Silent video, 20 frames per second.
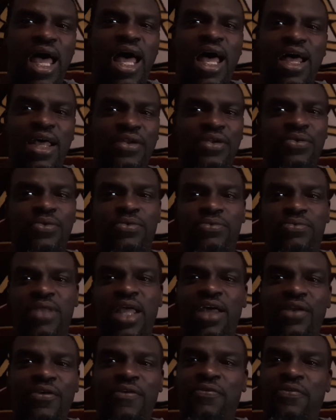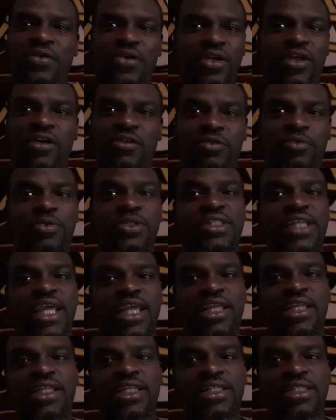I don't feel comfortable
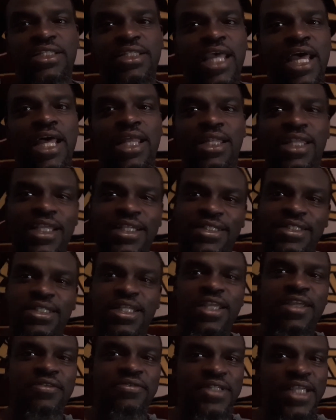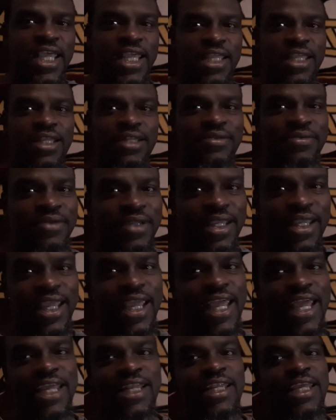taking this shot. Let Steve take it."
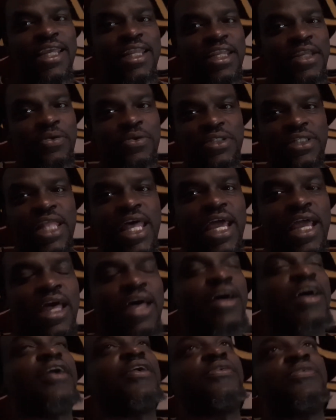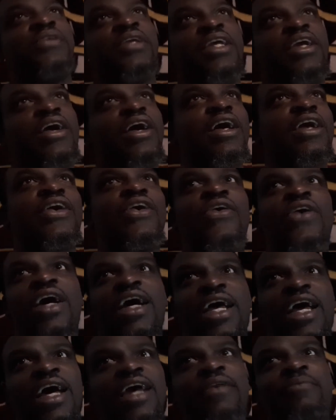And then he was like, "Oh, here I go. I
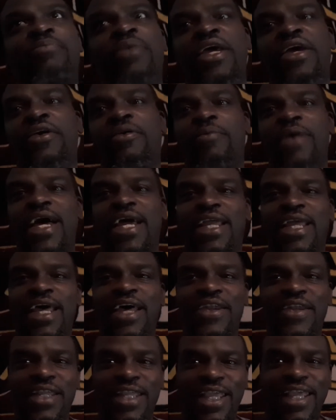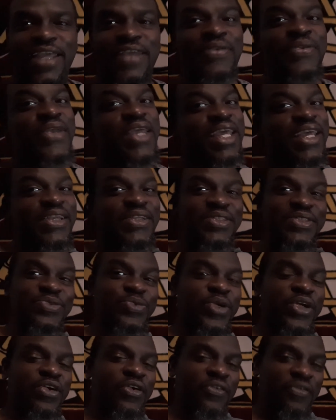gotta bail Mike out again." It was
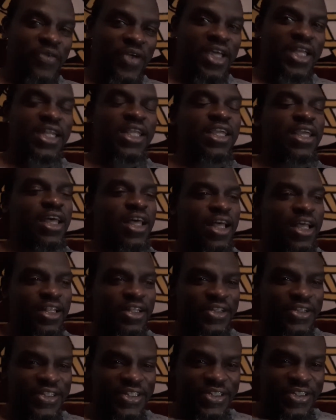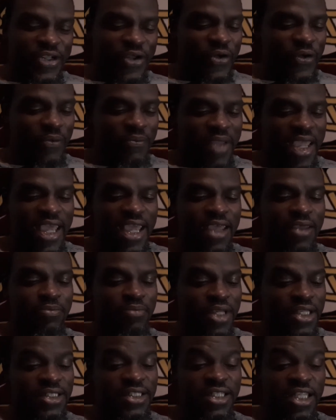real funny, little joke, man.
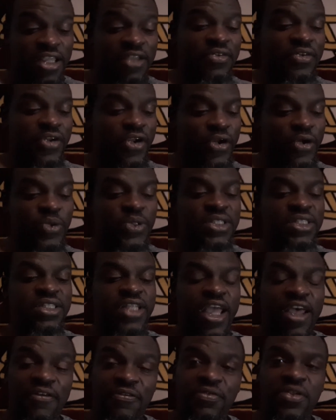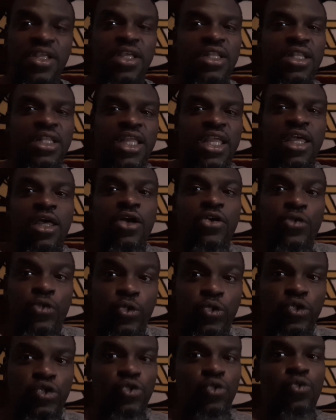But Steve Kerr was definitely a
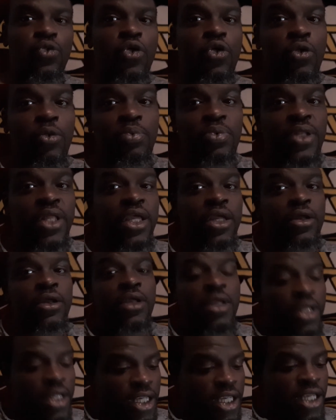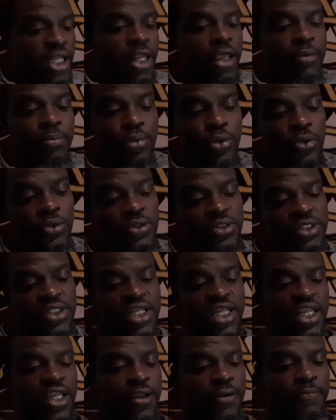crucial role player in that Bulls
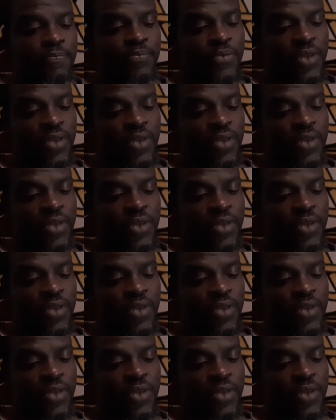team.